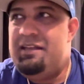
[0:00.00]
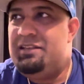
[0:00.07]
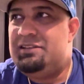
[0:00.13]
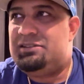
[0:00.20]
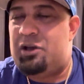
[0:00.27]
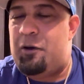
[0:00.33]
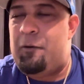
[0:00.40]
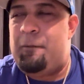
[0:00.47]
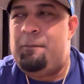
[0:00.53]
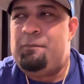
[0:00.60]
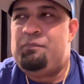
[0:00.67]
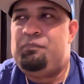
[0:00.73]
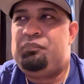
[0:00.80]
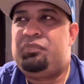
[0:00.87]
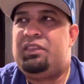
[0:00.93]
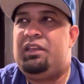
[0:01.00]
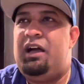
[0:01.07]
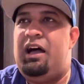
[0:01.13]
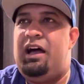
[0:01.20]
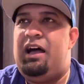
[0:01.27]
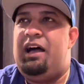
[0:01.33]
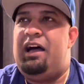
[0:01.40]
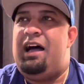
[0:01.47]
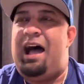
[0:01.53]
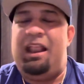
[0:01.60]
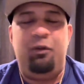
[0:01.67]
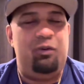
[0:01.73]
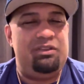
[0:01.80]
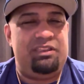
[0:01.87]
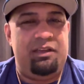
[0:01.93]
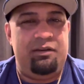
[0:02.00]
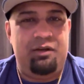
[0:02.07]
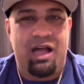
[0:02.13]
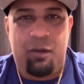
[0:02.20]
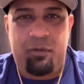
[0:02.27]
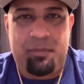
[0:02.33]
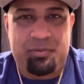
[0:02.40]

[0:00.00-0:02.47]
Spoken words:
So I didn't want the highway